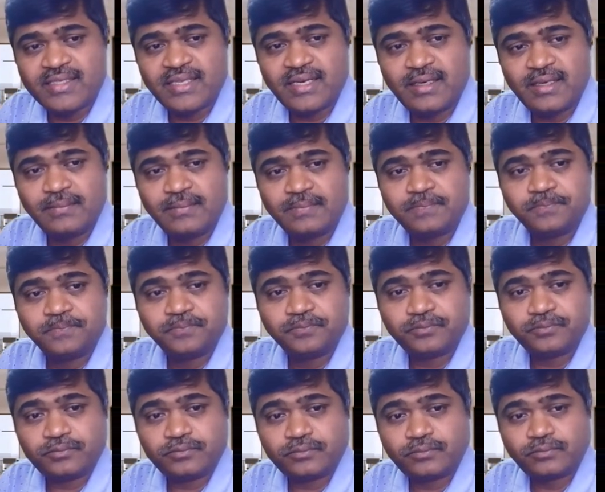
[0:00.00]
is the
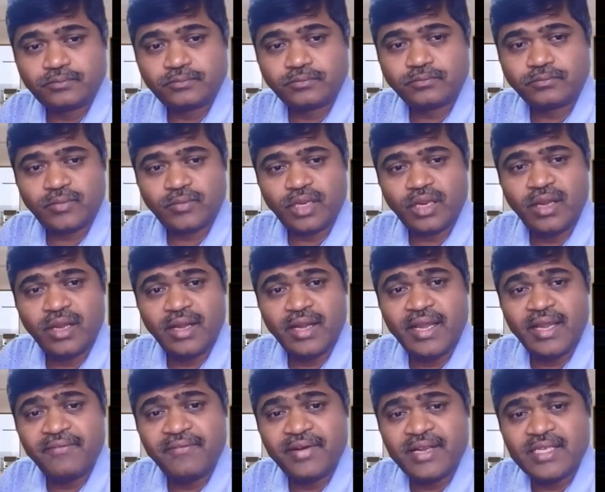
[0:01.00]

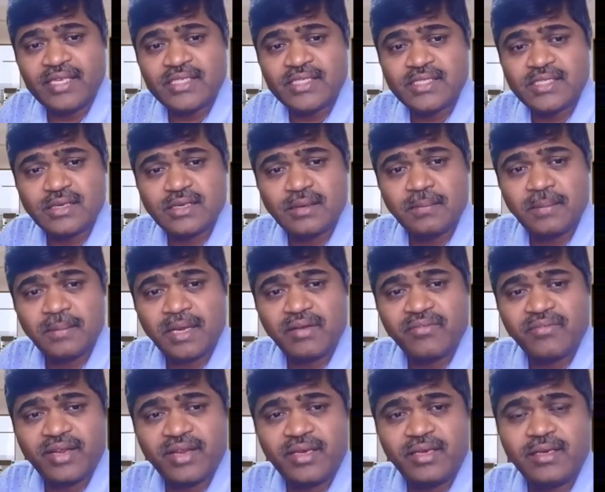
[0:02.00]
difference
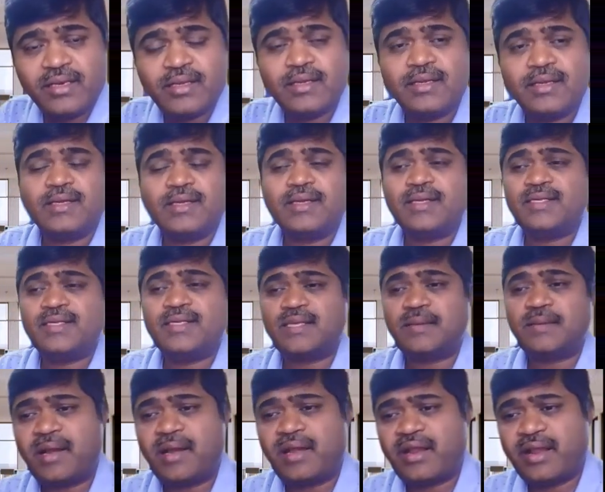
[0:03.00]
between
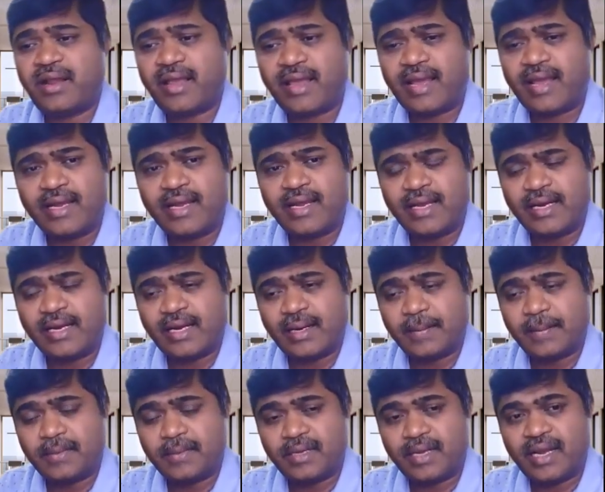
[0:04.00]
symmetric and
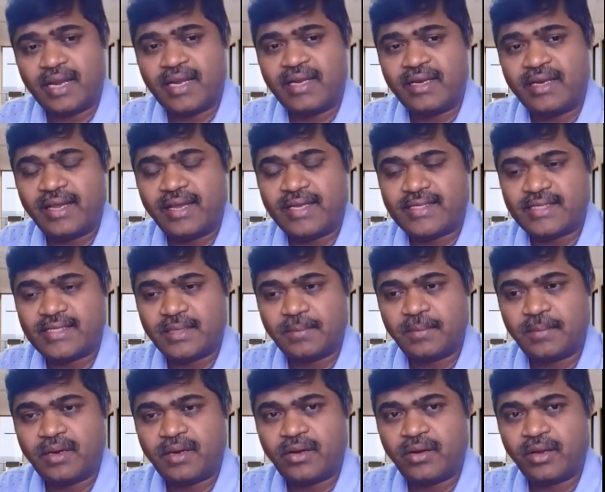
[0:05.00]

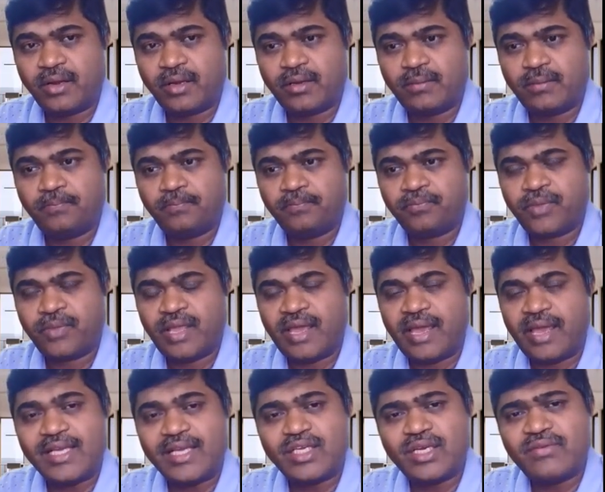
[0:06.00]
asymmetric?
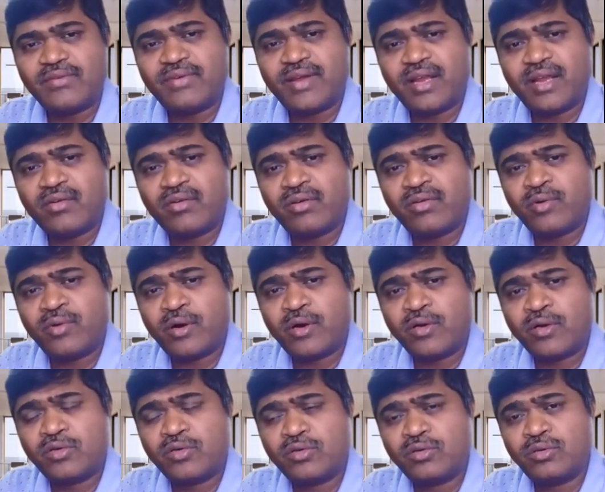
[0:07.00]
Actually, whenever we
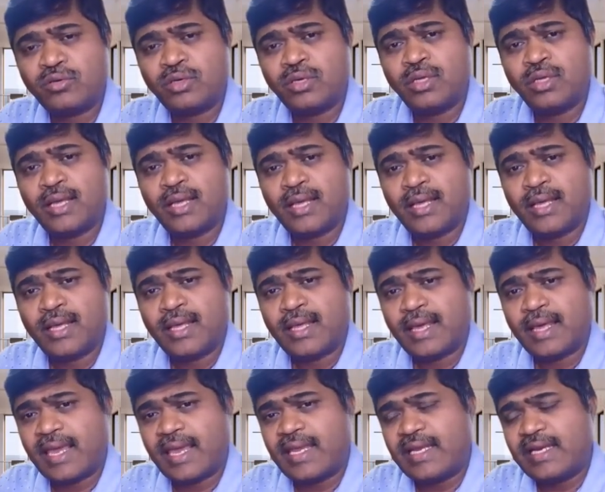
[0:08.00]
want to
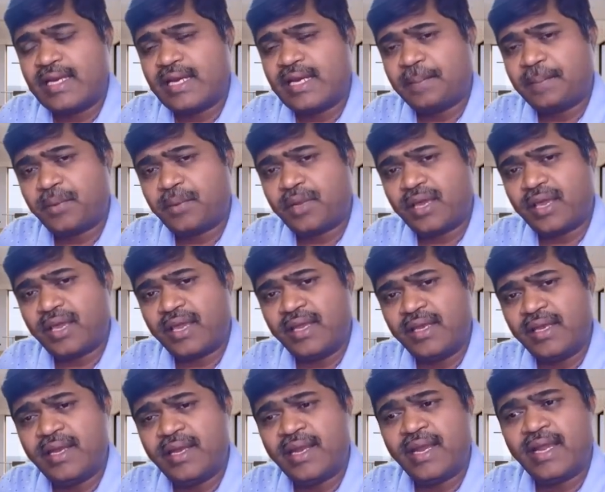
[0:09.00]
encrypt
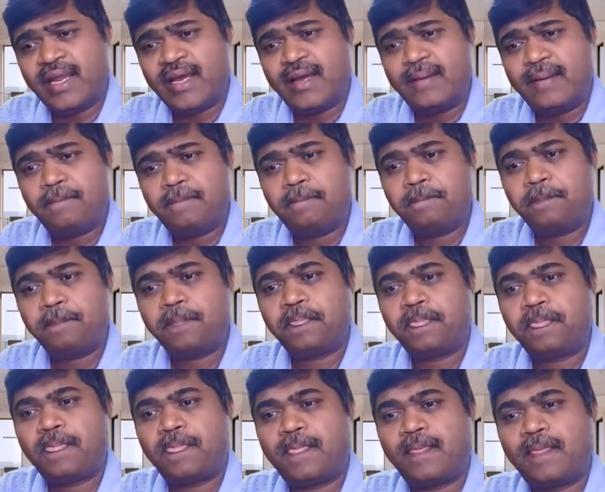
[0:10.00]
any data,
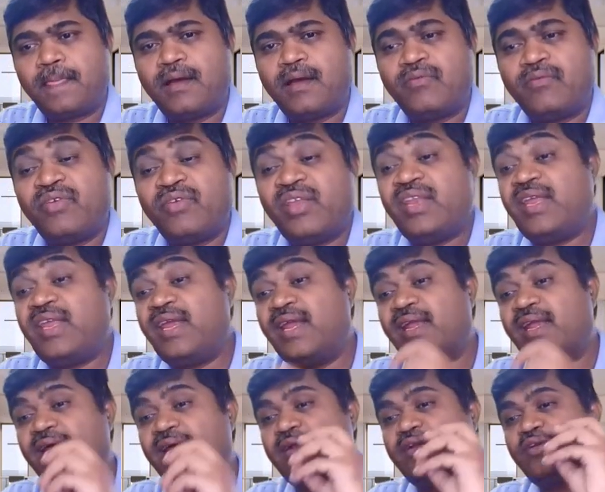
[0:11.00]
we
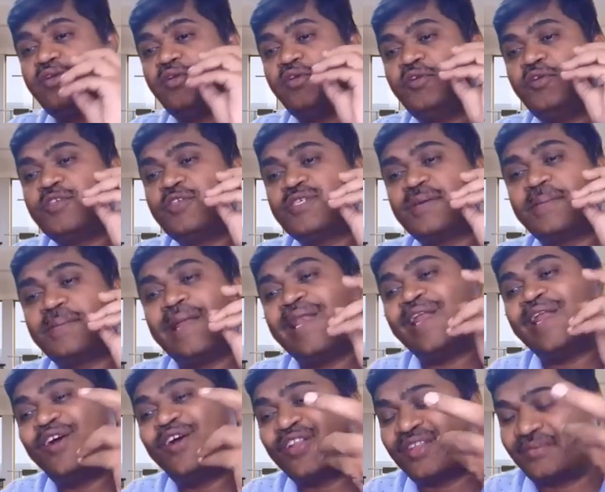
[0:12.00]
need to use
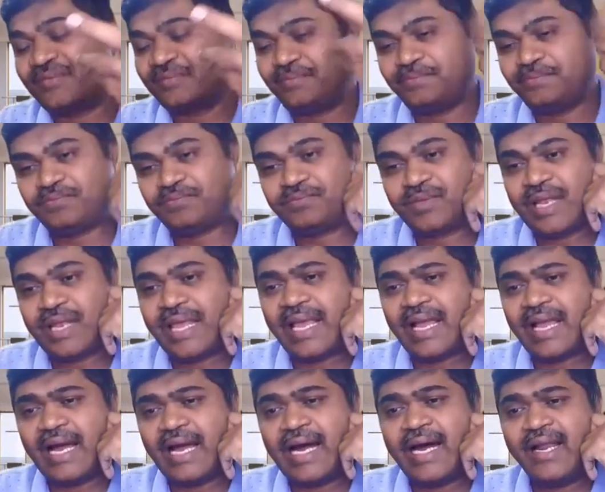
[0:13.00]
some algorithm
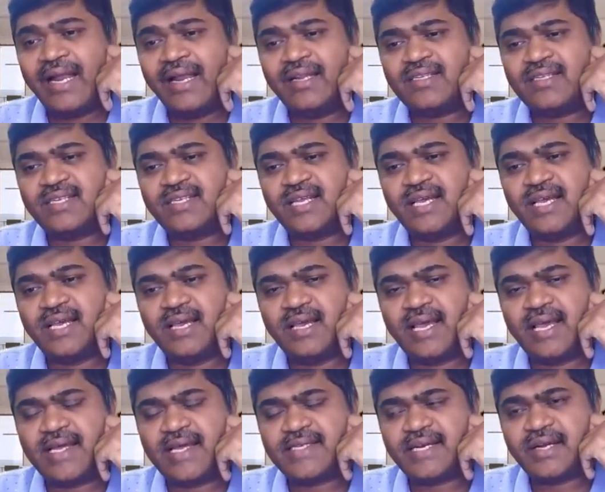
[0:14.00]
like
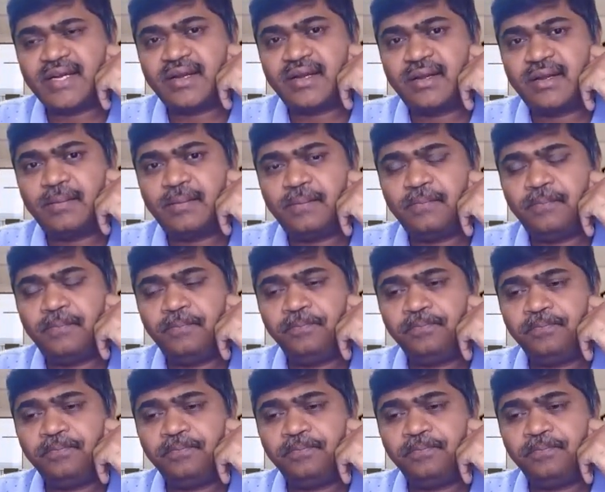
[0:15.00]
RSA, etc.